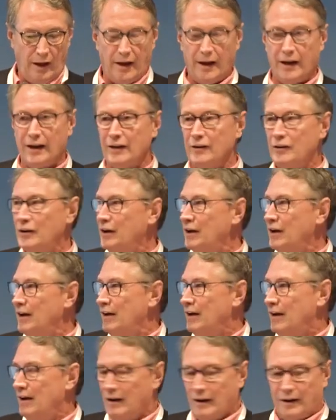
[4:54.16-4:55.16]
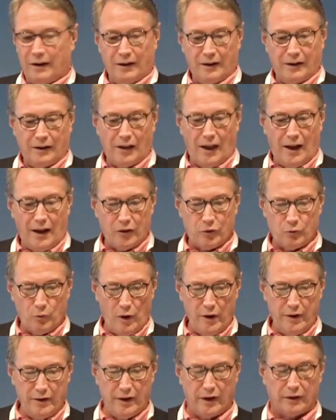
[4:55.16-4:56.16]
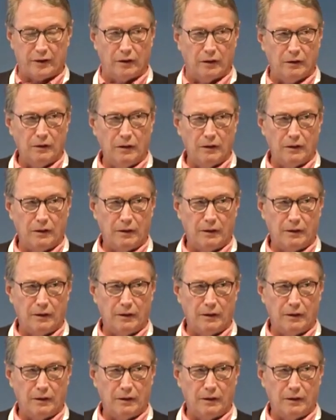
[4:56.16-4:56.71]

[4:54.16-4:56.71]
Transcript: And class one nickel,